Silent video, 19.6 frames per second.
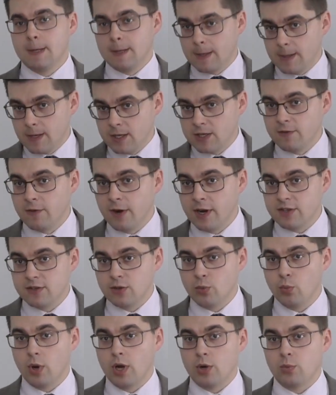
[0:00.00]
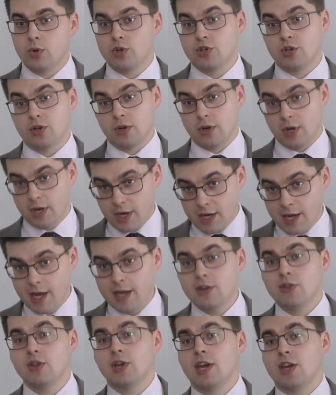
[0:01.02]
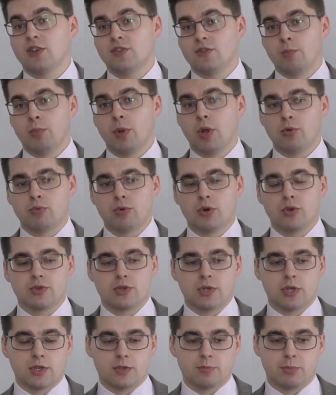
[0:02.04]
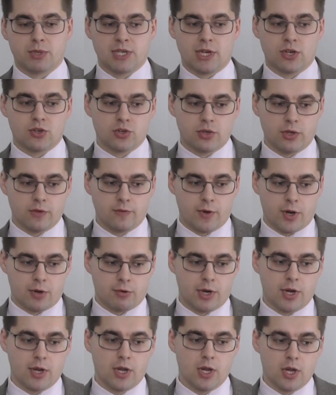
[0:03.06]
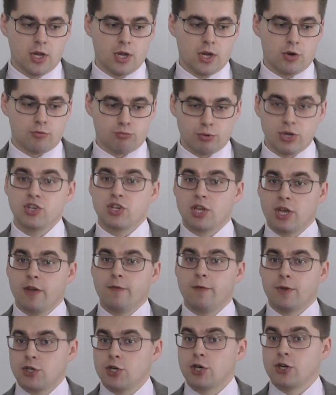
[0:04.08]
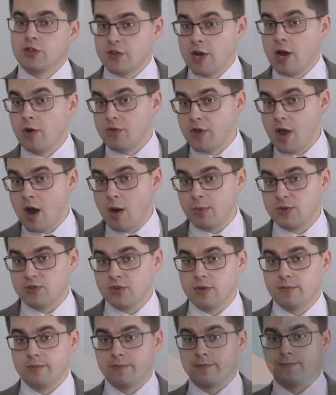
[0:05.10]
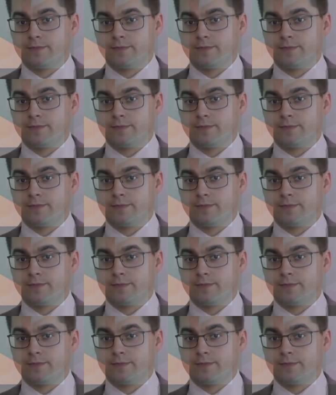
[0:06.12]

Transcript: uh, a divisive one, which again in the case of Belarus is potentially very risky if it turns out the opposite.